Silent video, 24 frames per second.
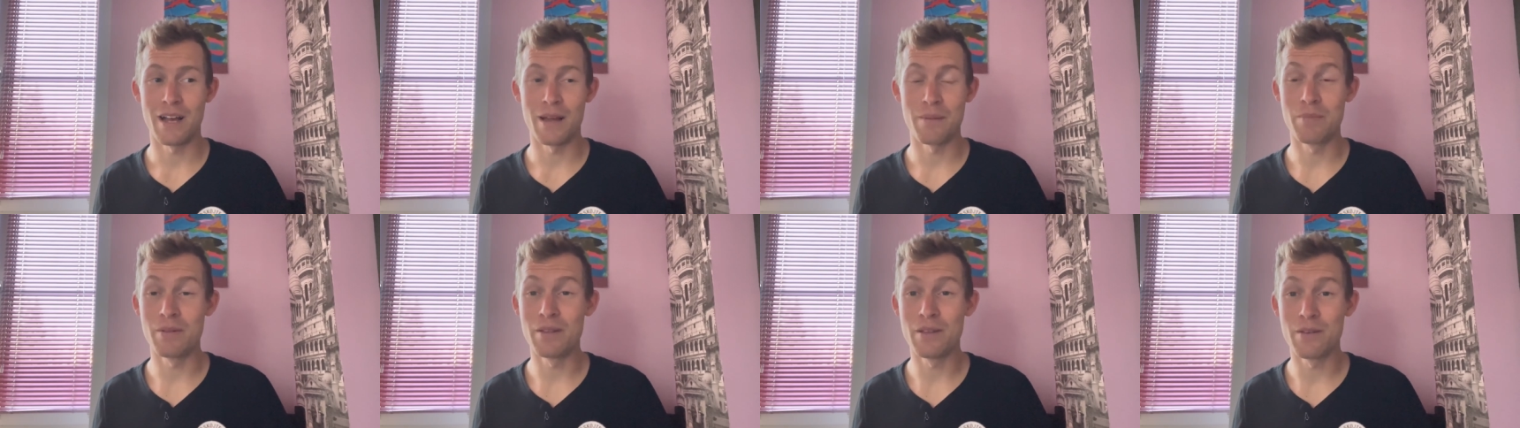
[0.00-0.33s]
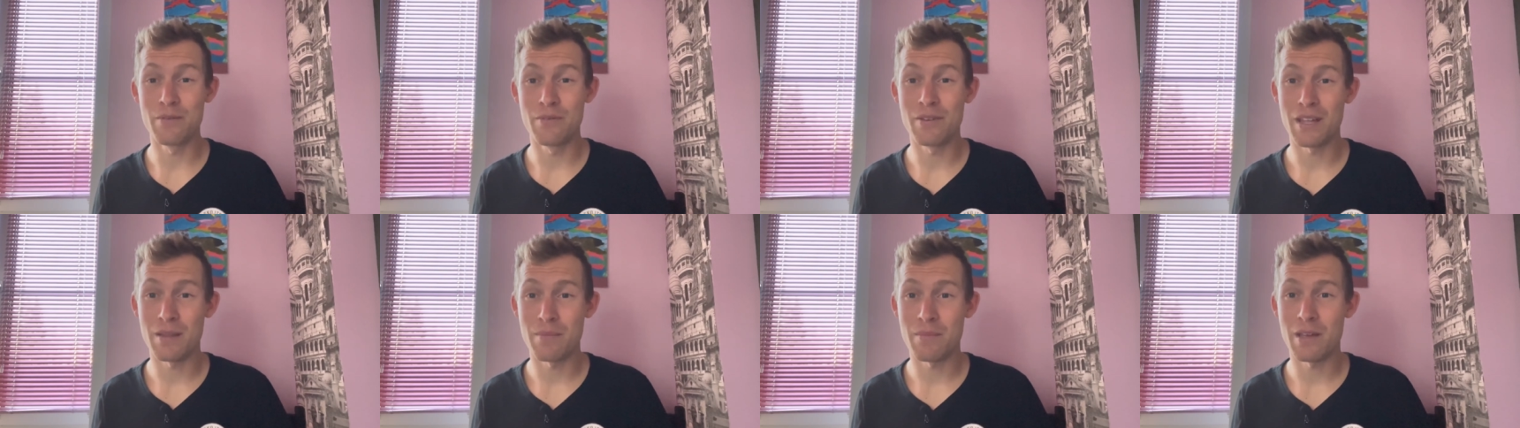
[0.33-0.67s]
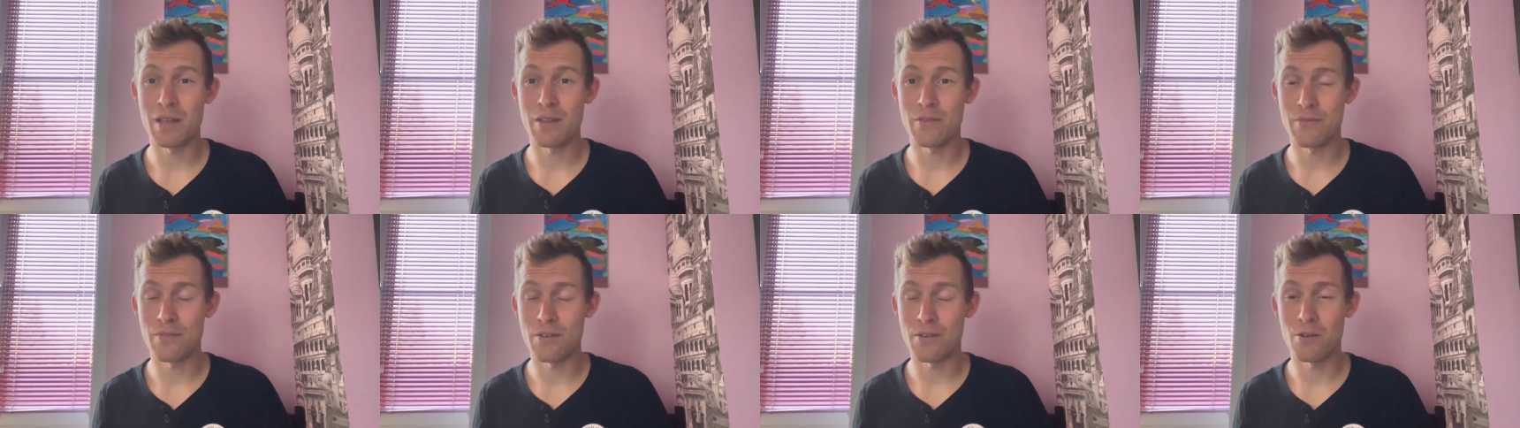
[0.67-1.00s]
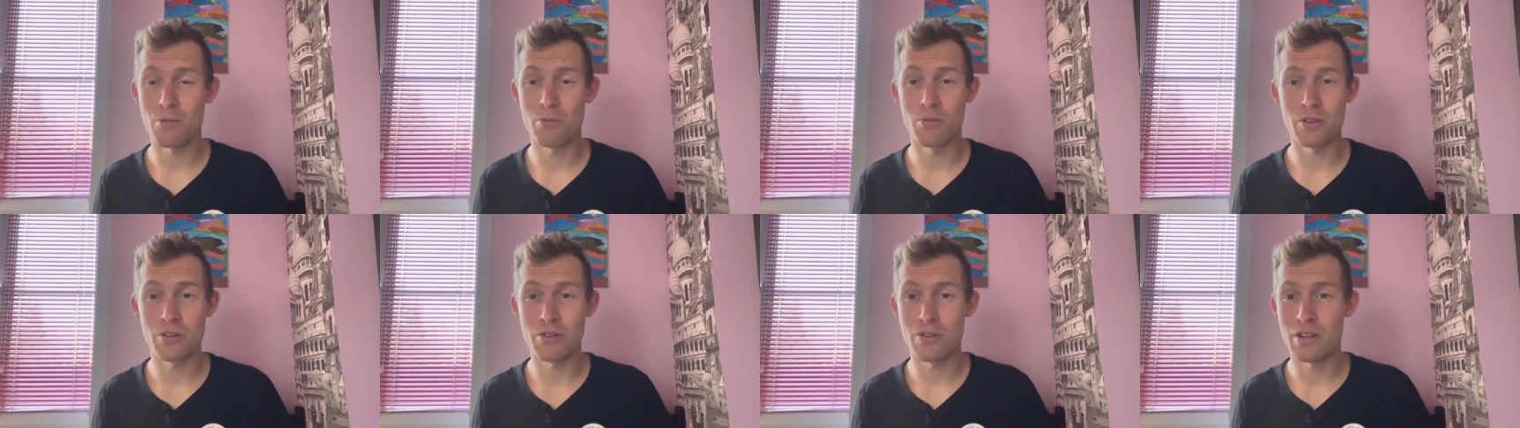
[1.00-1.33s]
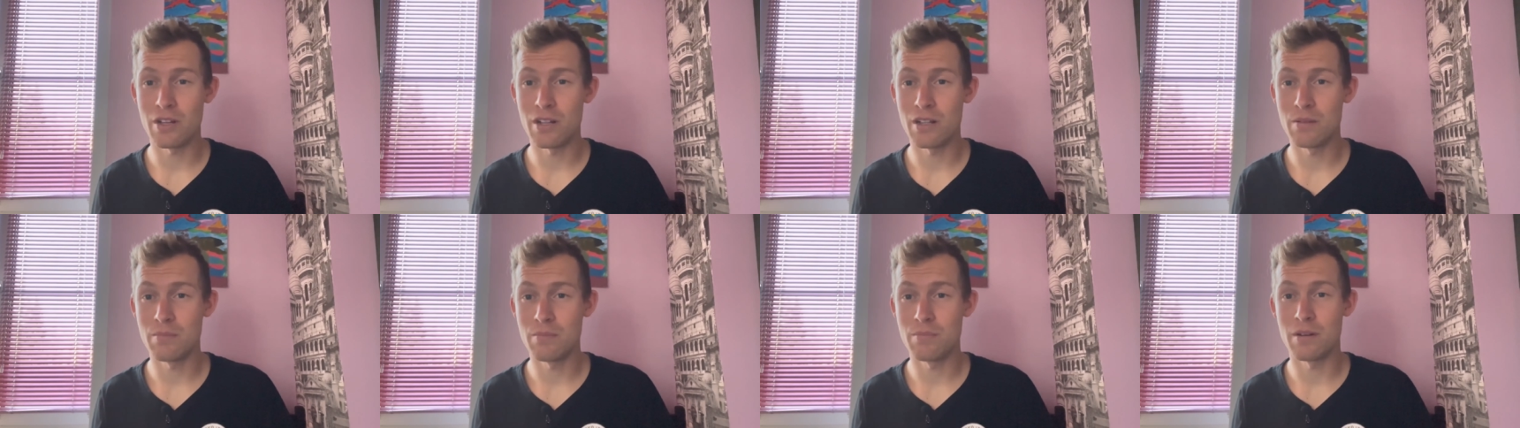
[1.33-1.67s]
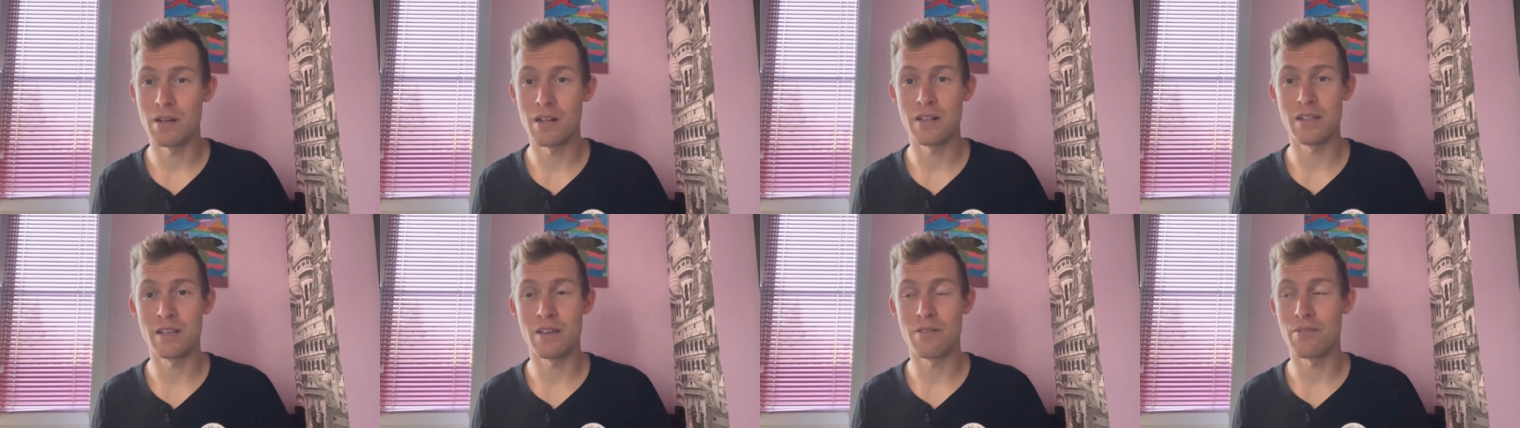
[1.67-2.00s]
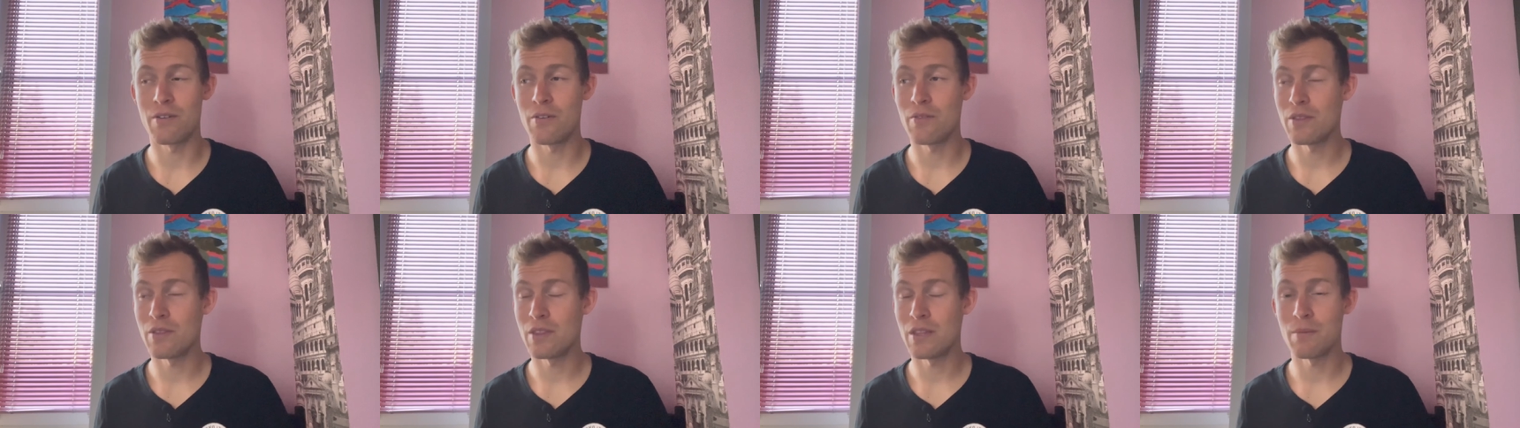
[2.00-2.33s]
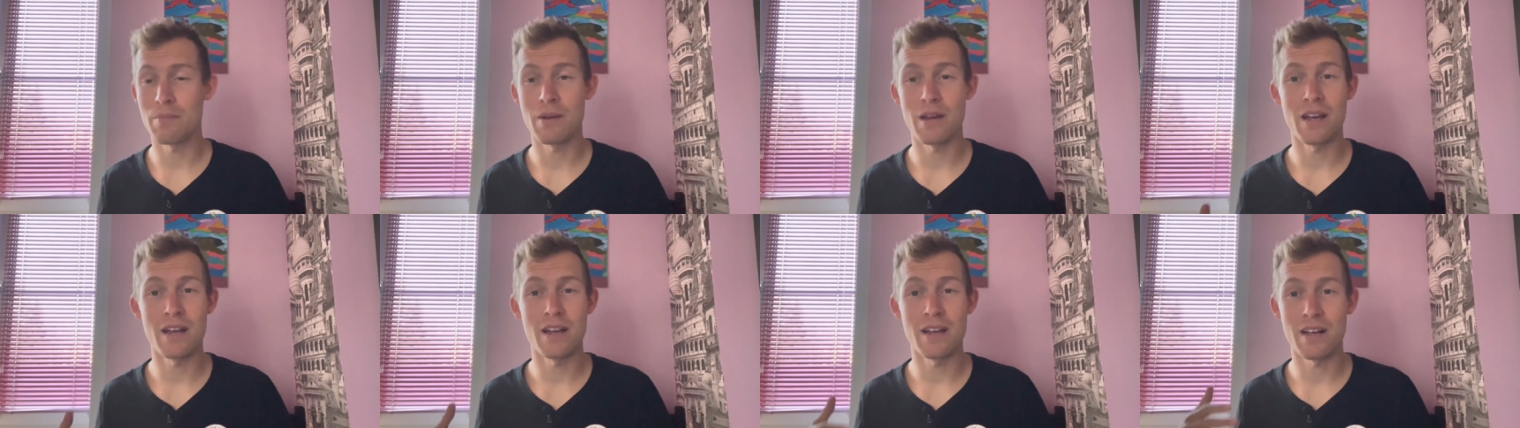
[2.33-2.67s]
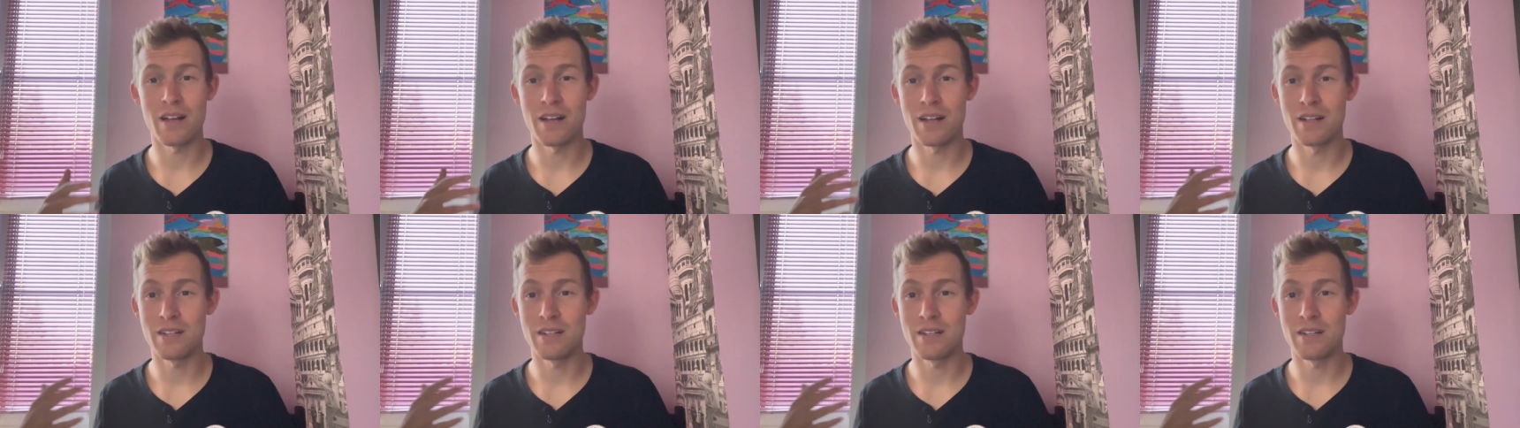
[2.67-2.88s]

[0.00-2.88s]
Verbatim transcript: I believe I can make it far with your help. I'll give everything back.